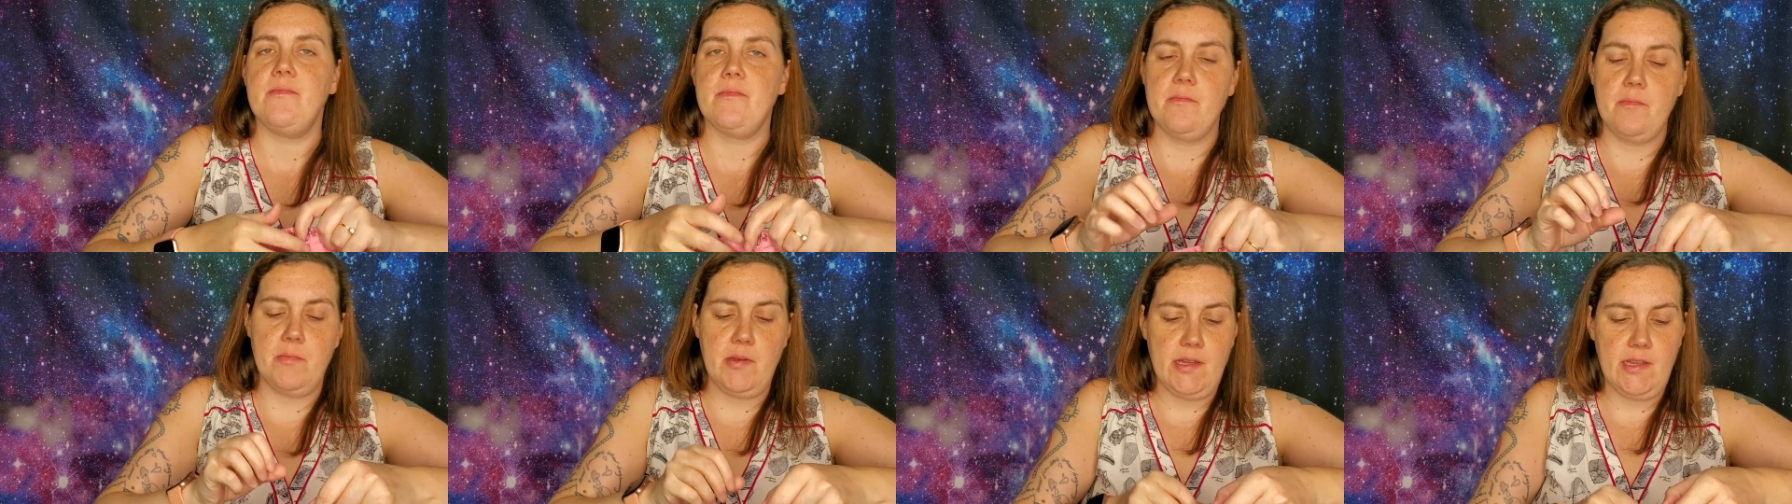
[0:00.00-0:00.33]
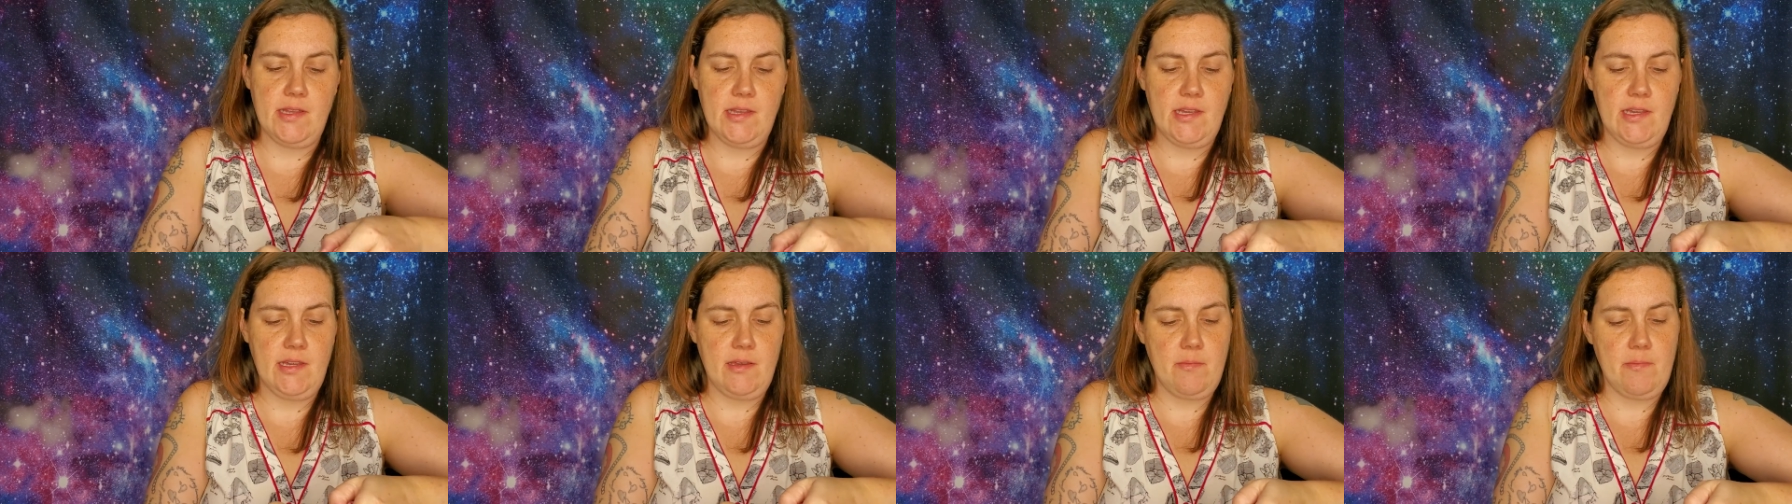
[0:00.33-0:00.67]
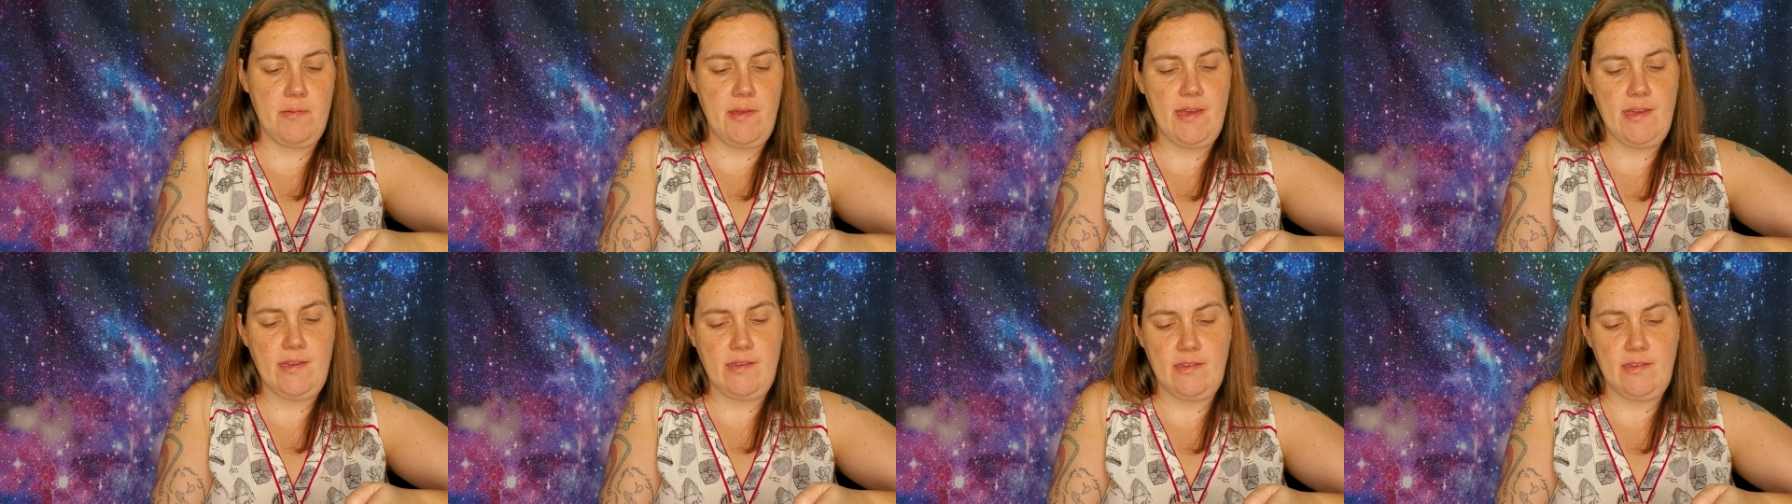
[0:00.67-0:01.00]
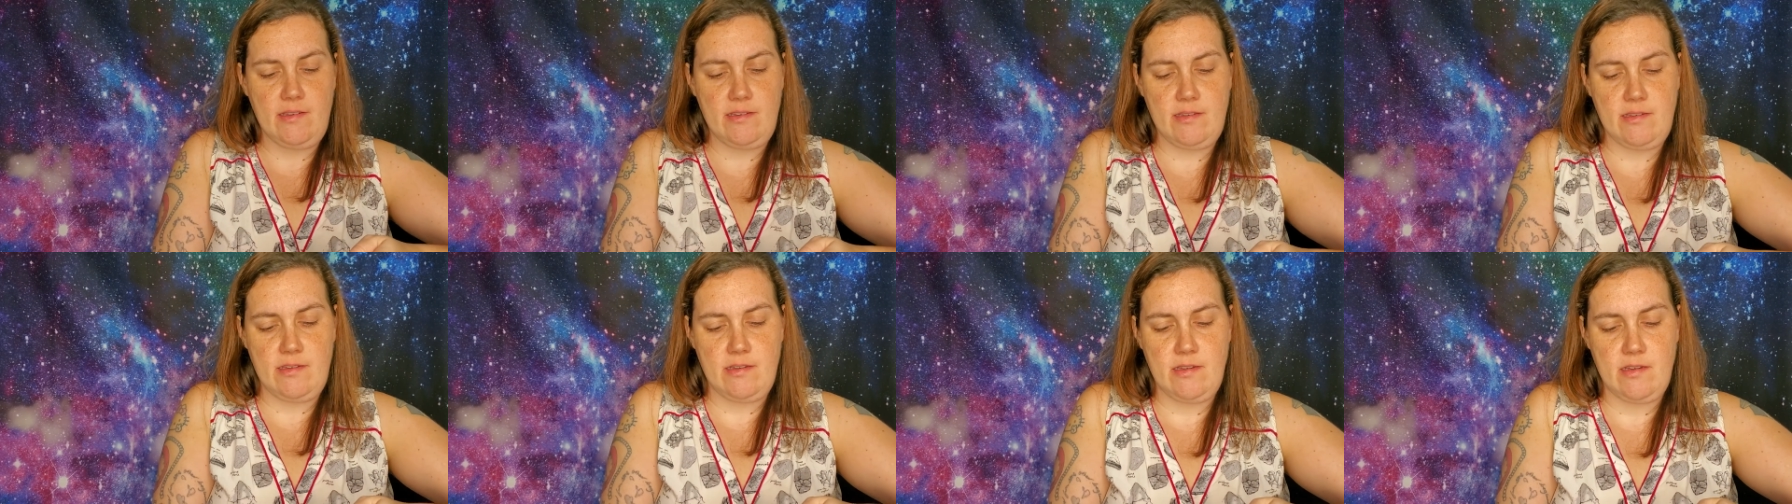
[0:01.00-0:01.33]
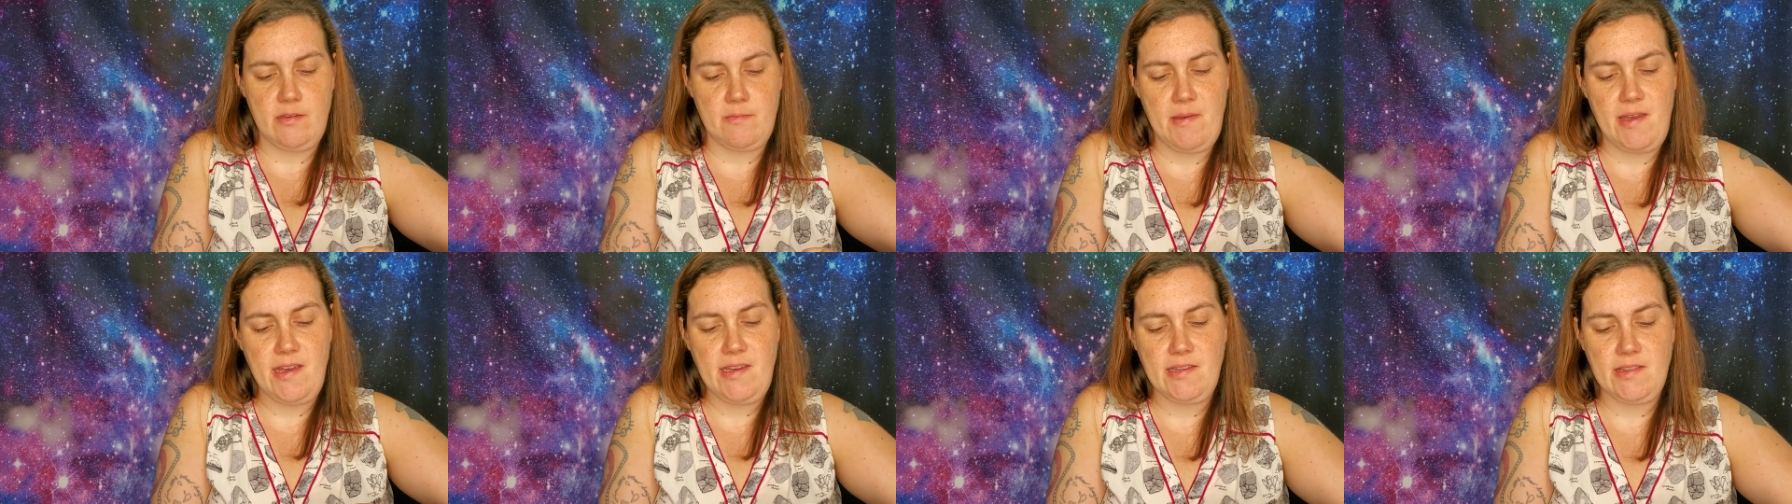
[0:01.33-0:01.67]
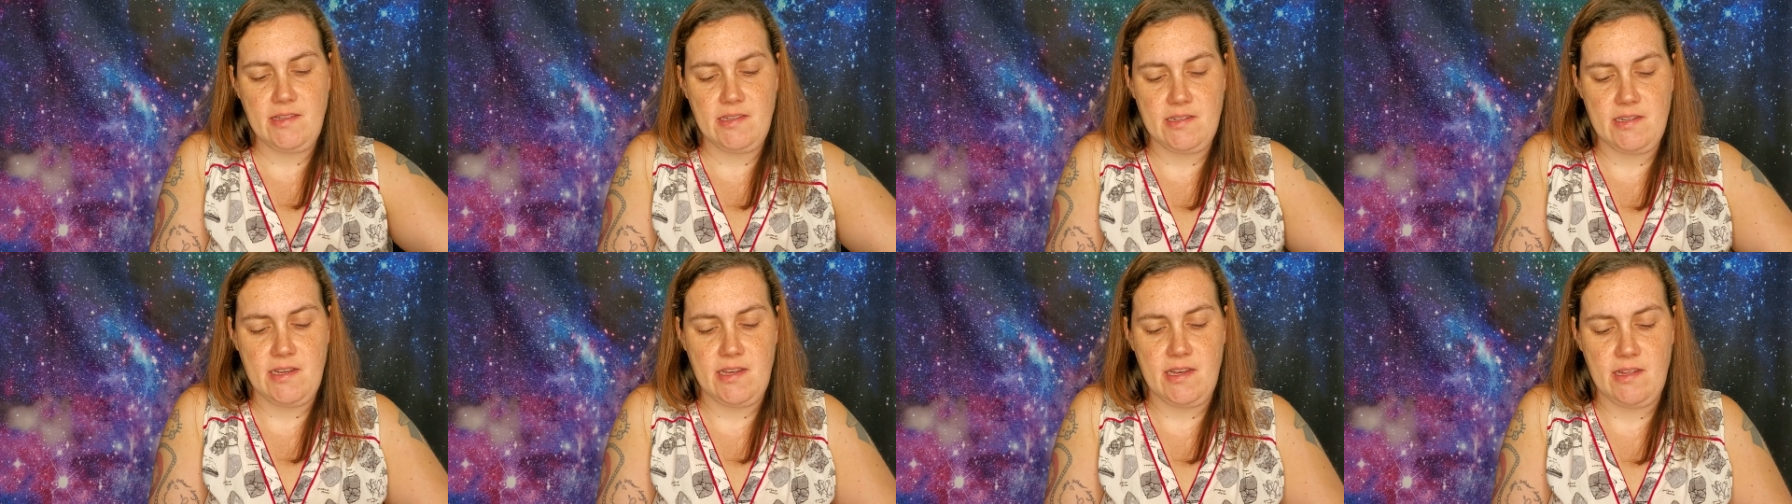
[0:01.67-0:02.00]
But like back back in the
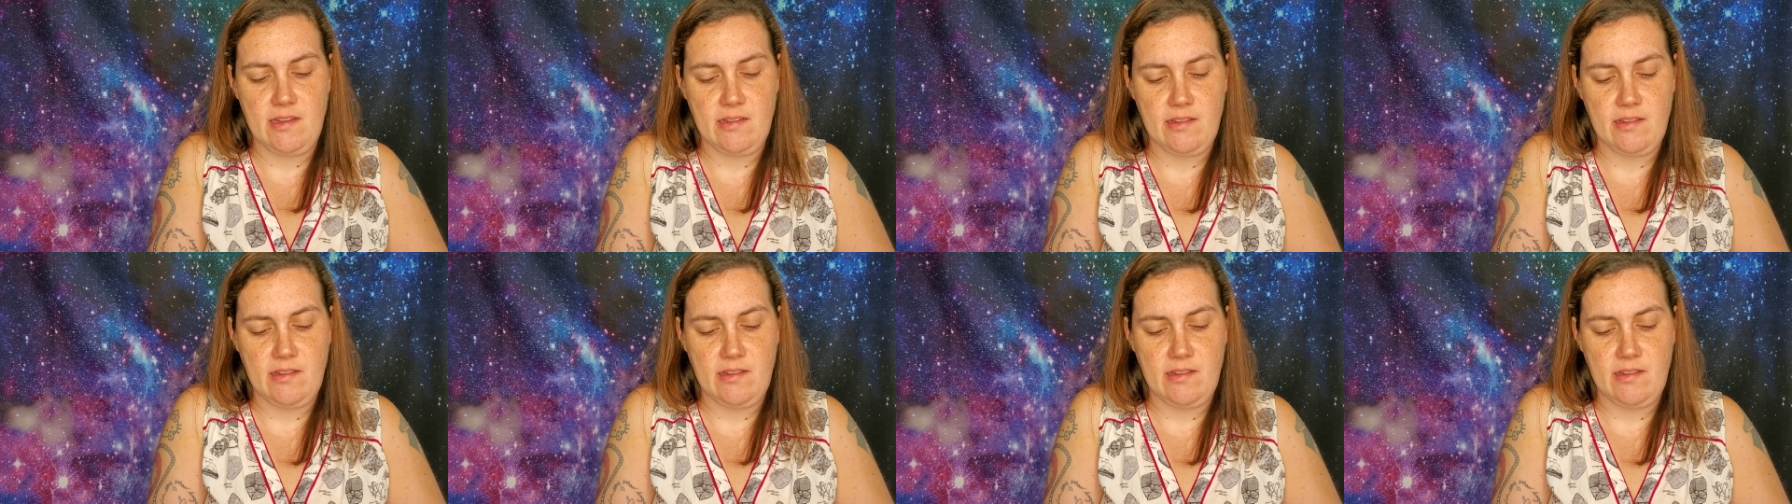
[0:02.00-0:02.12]
day,